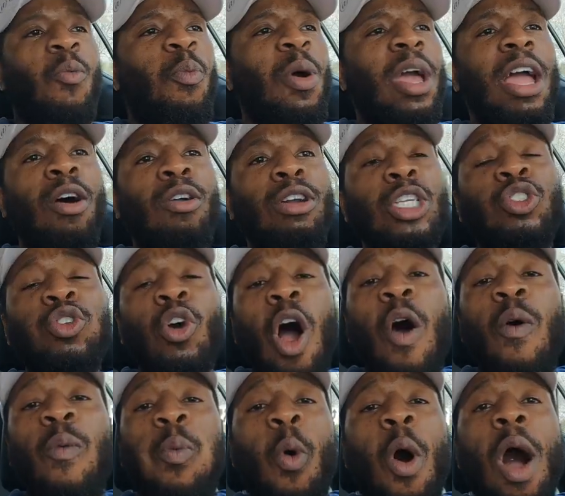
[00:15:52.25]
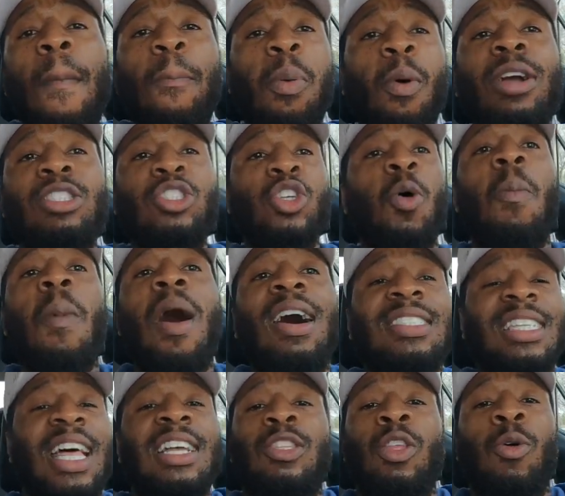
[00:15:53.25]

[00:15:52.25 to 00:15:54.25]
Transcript: We only drove 1.2 miles.